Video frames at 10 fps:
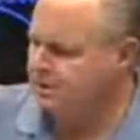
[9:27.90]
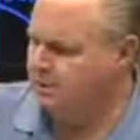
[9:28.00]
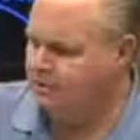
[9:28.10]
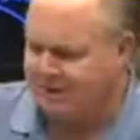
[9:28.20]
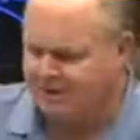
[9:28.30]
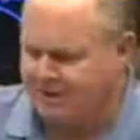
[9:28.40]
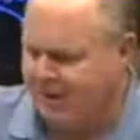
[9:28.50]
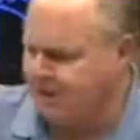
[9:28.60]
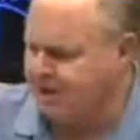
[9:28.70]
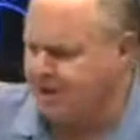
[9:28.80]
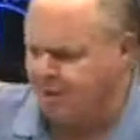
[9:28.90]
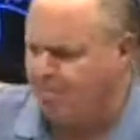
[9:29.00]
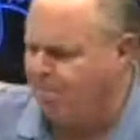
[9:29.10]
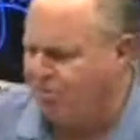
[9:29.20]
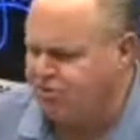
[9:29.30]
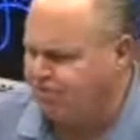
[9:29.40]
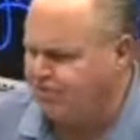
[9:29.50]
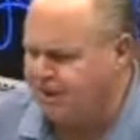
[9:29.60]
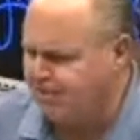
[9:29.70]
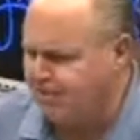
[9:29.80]
Well, same thing happening here. A bunch of
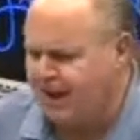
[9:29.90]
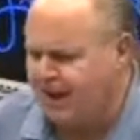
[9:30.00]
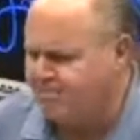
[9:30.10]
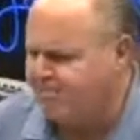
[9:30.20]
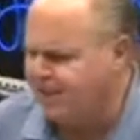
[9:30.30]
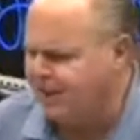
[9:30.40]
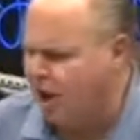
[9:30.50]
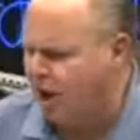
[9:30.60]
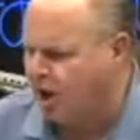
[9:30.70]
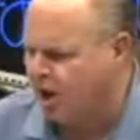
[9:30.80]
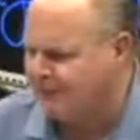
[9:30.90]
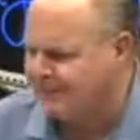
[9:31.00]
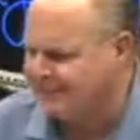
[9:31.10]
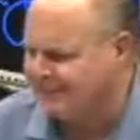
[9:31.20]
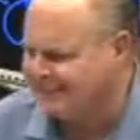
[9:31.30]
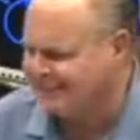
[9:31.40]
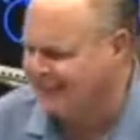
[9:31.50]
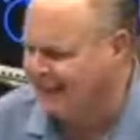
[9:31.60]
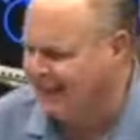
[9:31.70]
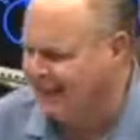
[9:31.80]
people that have been
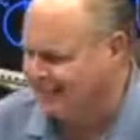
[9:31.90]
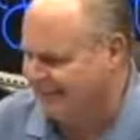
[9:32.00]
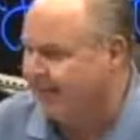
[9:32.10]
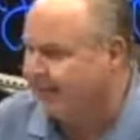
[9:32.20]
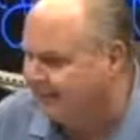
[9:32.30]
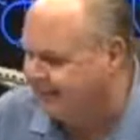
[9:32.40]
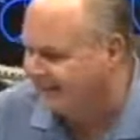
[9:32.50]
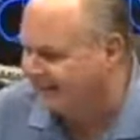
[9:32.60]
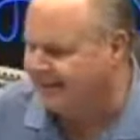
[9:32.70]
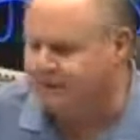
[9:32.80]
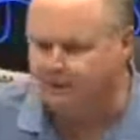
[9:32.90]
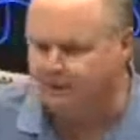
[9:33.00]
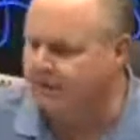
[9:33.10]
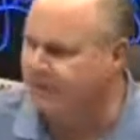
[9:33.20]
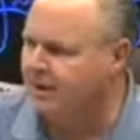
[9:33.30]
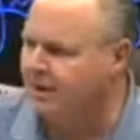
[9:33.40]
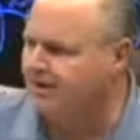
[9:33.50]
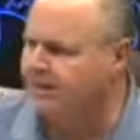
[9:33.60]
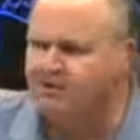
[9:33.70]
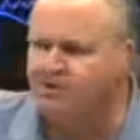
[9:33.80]
diselected, a
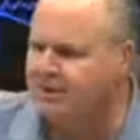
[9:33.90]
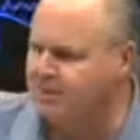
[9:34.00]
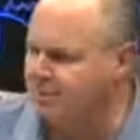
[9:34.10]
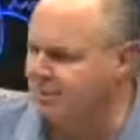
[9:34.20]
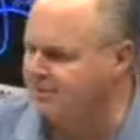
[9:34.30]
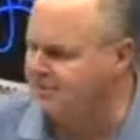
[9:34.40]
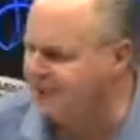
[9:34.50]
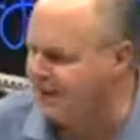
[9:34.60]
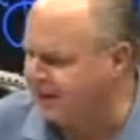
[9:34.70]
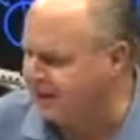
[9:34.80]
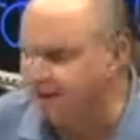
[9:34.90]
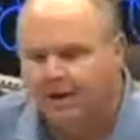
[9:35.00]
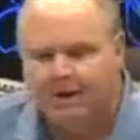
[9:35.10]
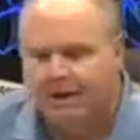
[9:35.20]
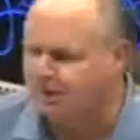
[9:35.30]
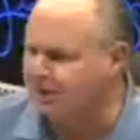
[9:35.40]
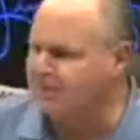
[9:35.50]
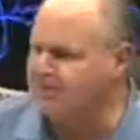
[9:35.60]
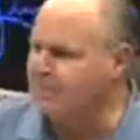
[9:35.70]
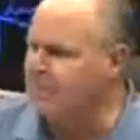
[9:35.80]
bunch of people have been defeated, a bunch
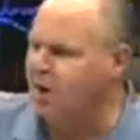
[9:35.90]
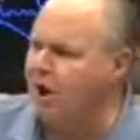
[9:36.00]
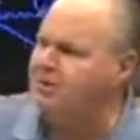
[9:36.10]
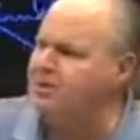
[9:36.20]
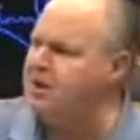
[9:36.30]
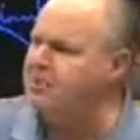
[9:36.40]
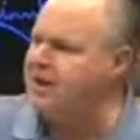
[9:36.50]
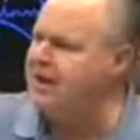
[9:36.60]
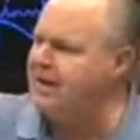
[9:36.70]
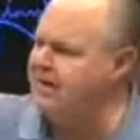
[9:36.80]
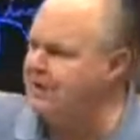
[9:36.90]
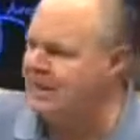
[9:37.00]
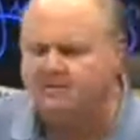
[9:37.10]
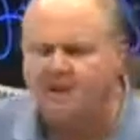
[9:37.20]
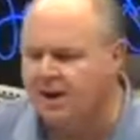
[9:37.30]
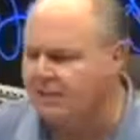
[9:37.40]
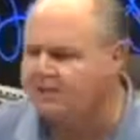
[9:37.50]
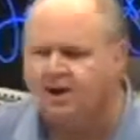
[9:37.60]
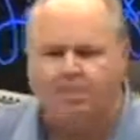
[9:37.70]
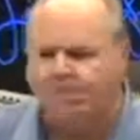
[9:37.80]
of people who aren't going to be in the next
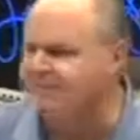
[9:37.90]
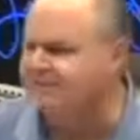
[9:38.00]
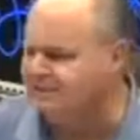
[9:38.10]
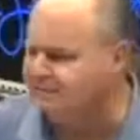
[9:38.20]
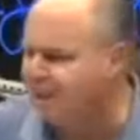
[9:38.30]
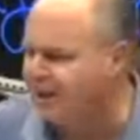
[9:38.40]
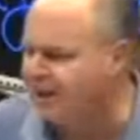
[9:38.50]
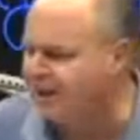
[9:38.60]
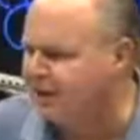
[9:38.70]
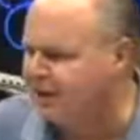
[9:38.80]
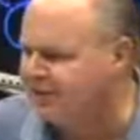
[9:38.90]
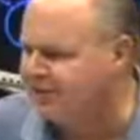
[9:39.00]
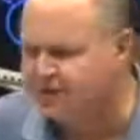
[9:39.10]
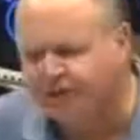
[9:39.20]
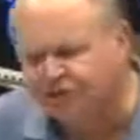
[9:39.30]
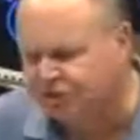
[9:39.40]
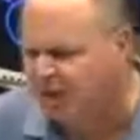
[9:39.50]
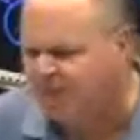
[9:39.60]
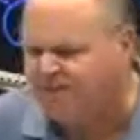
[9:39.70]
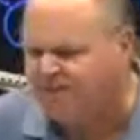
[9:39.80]
Congress are participating in legislation
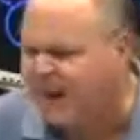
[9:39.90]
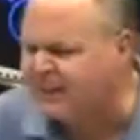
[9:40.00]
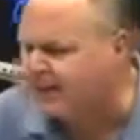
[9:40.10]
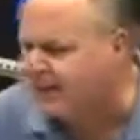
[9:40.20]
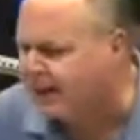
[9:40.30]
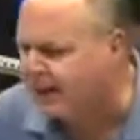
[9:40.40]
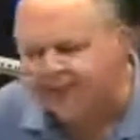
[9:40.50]
affecting